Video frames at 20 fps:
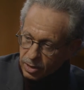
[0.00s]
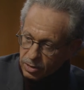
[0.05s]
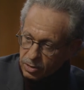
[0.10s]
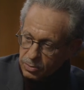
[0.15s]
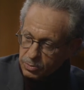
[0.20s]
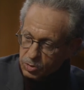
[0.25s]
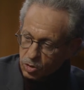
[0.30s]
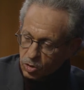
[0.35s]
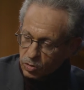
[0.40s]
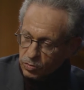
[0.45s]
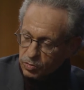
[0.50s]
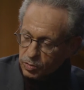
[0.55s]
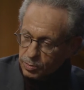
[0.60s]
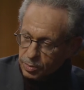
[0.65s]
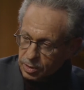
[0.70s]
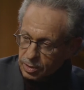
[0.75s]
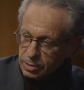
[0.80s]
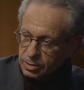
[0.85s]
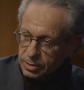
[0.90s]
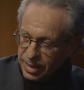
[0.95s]

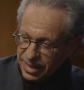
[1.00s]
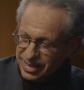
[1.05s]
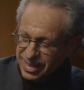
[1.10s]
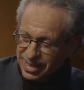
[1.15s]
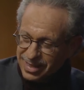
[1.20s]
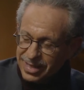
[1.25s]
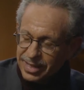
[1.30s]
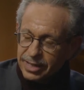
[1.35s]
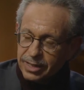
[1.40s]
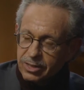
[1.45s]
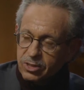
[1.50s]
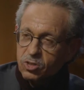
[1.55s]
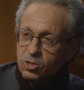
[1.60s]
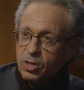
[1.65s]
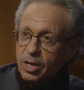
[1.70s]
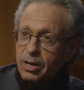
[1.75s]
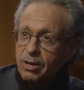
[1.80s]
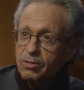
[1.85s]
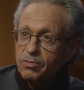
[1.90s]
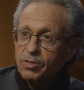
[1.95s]
unobservable in the thing in
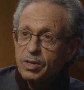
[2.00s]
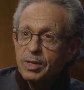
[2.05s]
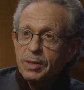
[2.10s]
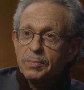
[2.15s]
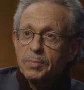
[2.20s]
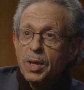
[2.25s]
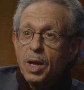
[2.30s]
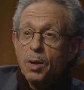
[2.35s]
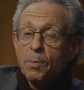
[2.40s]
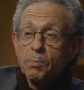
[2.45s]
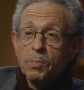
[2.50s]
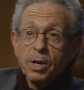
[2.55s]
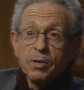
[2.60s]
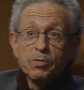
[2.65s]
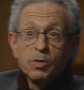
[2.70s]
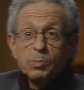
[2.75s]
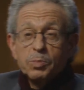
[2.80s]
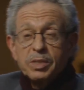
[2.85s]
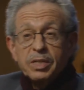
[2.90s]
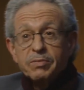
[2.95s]
itself. Yeah. But if
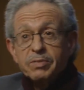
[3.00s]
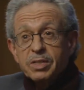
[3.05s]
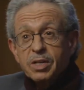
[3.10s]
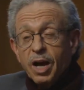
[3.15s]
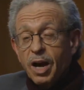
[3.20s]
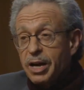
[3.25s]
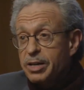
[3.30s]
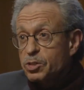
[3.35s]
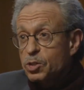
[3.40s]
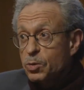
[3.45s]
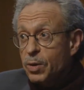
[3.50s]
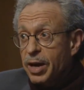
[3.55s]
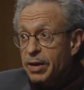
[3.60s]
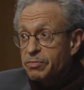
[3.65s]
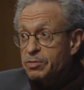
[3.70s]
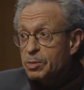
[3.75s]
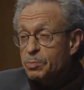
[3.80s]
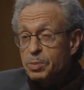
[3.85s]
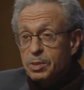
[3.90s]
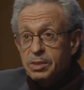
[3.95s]
you believe in God, you have
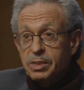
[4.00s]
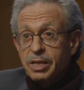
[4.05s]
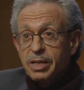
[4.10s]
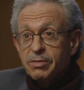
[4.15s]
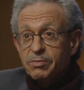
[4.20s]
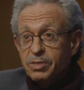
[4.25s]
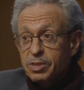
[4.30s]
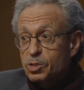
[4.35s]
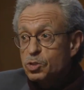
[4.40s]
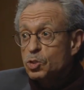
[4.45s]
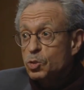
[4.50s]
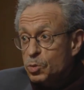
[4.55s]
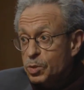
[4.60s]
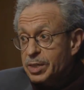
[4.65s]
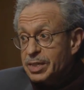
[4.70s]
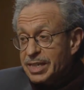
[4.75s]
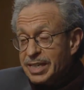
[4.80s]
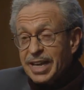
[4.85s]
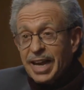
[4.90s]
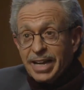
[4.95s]
to believe that you
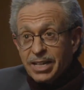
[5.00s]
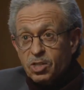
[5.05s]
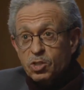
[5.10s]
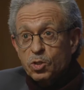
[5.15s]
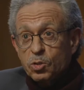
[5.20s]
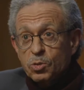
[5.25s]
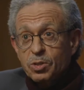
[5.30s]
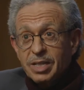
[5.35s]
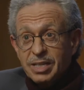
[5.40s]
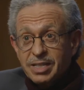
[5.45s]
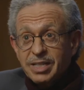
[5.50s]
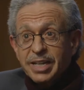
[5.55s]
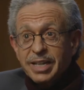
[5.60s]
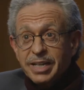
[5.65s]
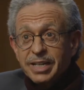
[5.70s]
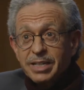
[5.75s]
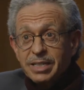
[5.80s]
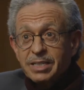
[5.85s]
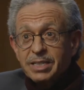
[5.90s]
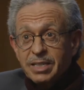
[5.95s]
could get to the thing
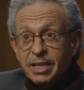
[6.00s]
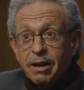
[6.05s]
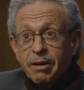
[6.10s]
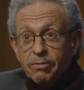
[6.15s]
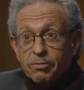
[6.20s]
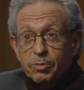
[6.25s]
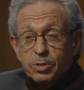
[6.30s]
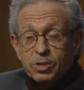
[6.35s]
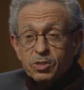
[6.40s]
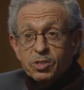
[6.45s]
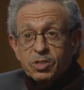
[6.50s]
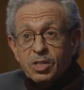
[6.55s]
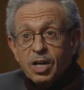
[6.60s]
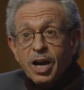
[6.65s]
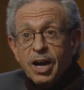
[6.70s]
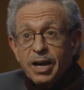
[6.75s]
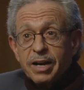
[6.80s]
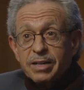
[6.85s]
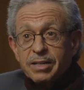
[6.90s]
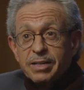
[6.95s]
in itself, which is
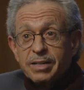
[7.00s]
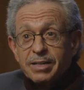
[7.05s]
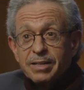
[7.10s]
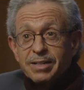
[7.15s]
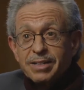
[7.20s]
God.